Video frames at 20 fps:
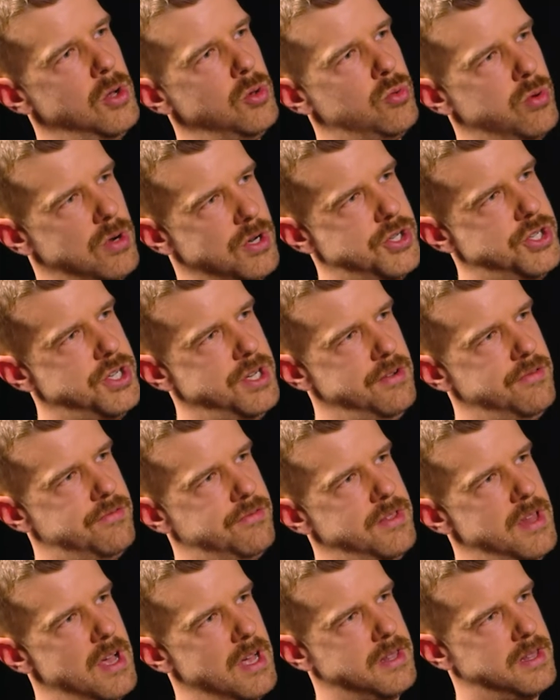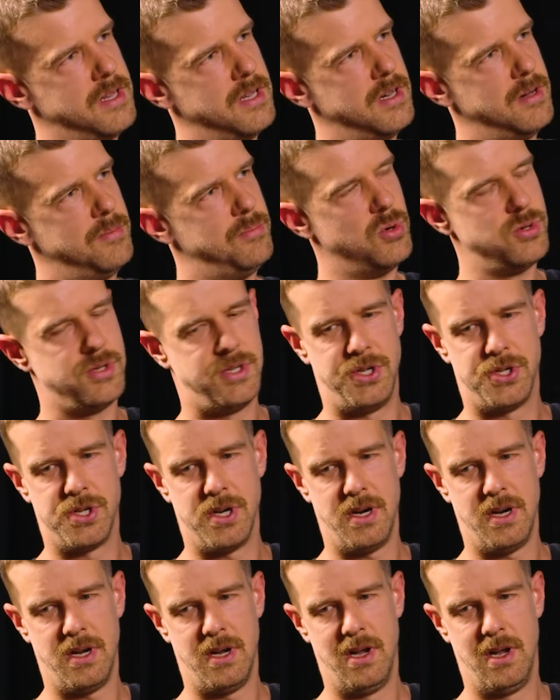to achieve that
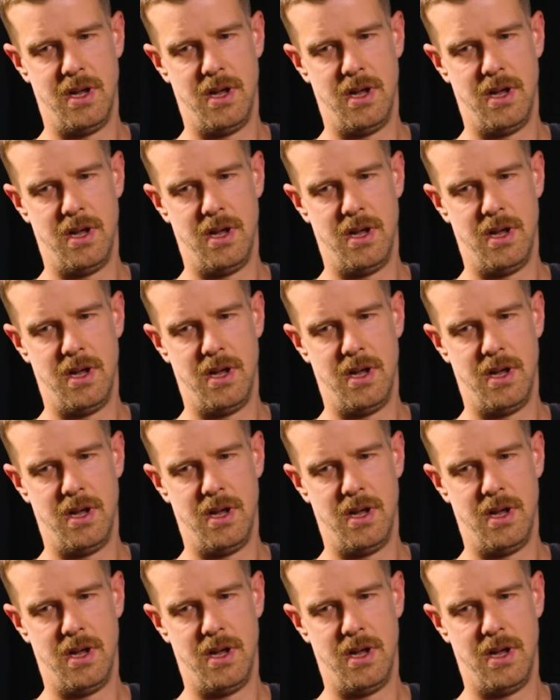position.